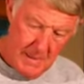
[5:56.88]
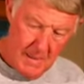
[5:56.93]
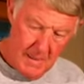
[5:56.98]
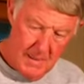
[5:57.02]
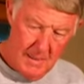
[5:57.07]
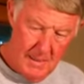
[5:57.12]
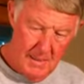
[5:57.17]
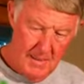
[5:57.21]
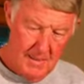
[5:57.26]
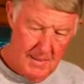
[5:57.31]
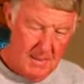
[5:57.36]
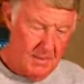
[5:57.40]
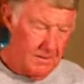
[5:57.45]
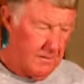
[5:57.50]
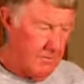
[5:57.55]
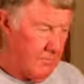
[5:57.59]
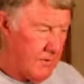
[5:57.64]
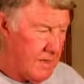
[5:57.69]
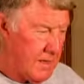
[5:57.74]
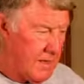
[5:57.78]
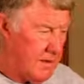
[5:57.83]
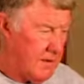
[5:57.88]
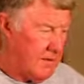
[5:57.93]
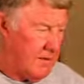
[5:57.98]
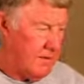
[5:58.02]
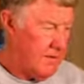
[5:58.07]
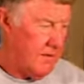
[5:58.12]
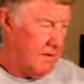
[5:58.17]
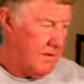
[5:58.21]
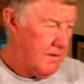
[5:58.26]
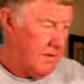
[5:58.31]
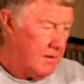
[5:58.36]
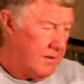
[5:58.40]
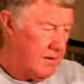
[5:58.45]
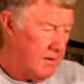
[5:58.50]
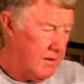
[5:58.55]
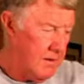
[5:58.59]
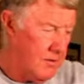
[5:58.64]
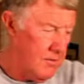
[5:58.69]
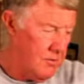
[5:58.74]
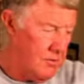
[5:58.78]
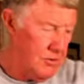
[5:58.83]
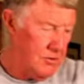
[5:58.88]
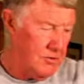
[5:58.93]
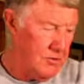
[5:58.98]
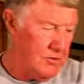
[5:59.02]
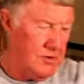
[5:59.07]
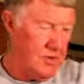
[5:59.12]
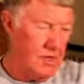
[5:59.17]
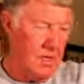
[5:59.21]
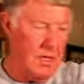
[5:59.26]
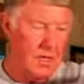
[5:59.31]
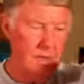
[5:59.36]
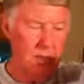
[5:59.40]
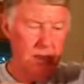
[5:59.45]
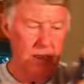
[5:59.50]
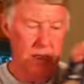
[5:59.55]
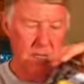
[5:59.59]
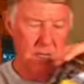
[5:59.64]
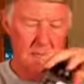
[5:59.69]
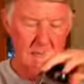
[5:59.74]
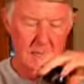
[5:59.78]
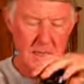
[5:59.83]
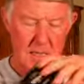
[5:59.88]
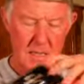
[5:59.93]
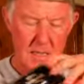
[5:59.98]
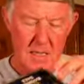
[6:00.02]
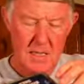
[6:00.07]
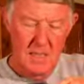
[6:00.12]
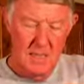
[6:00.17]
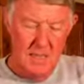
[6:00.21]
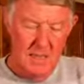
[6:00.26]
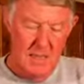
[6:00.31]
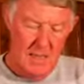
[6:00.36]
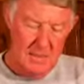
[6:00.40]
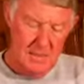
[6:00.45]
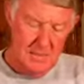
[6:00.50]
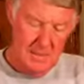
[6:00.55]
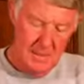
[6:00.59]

and then regular kosher salt. Has to